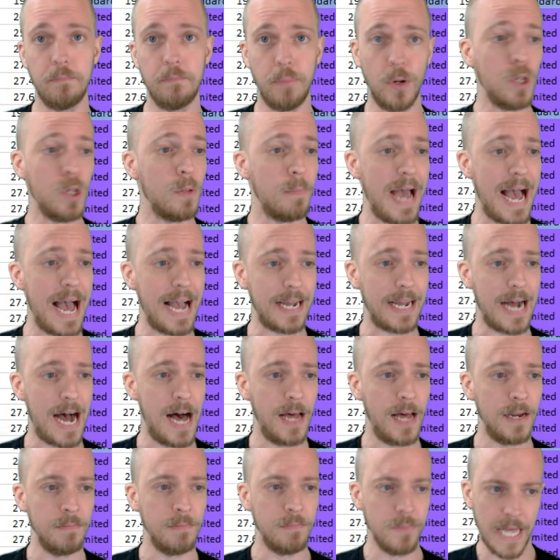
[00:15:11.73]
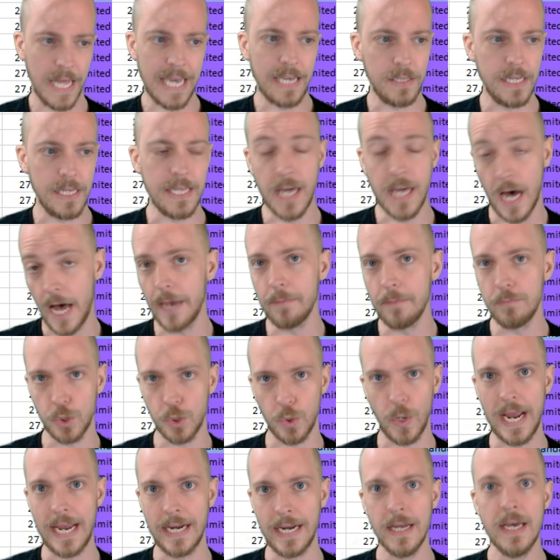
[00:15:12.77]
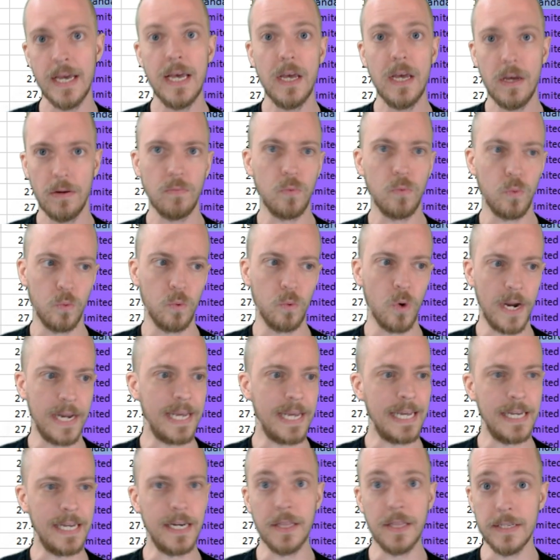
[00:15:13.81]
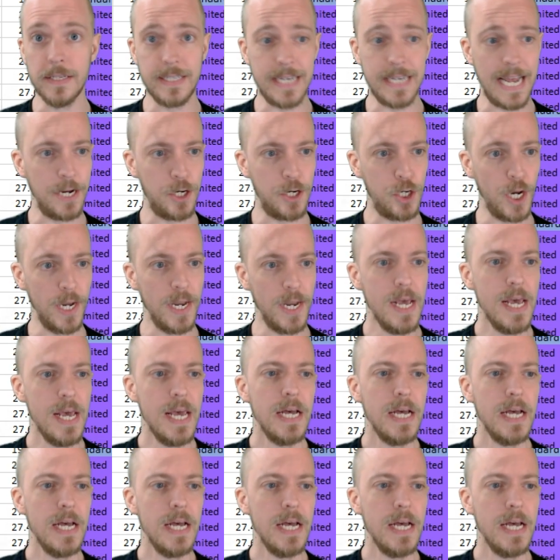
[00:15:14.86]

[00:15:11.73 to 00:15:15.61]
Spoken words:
pullback on likely the hype train running into the station.